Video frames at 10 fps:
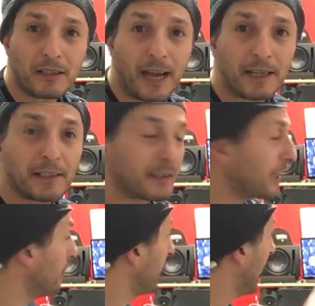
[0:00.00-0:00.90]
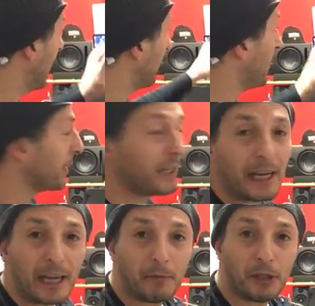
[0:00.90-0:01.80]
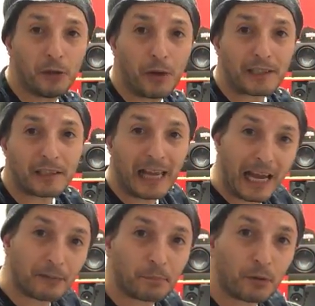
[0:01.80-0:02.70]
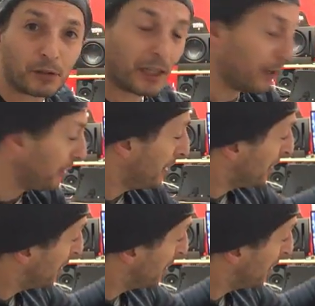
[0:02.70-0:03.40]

as it's coming out of my DAW as an outboard gear.